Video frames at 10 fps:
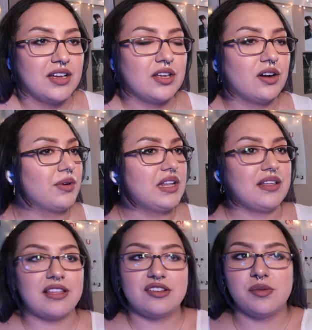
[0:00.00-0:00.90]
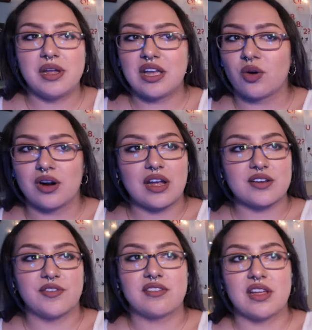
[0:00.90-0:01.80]
You don't really see too many
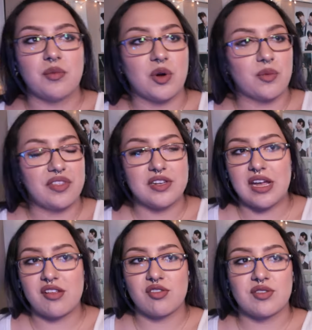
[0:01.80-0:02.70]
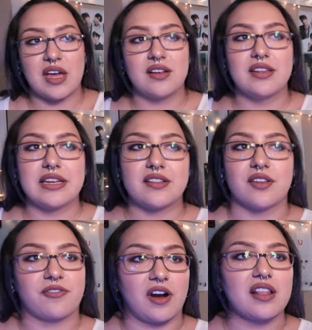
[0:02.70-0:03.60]
choreographies anymore where the dancers kind of lead in
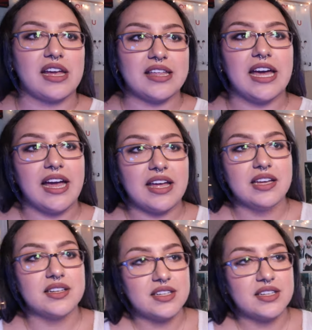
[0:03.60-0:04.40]
the front like that.